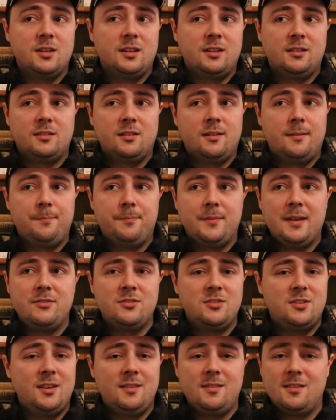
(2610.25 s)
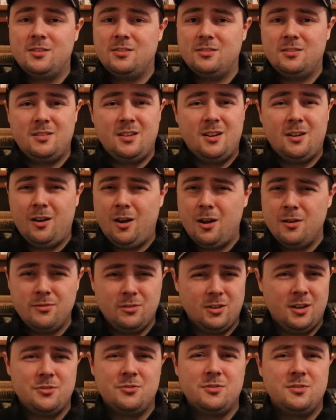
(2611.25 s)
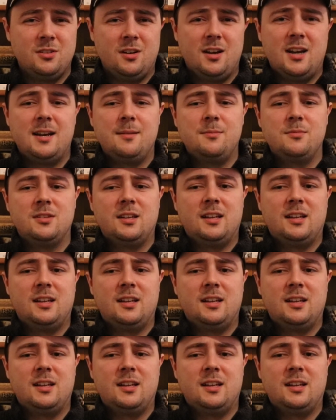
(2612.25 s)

And have seen this, you know, over 100 times,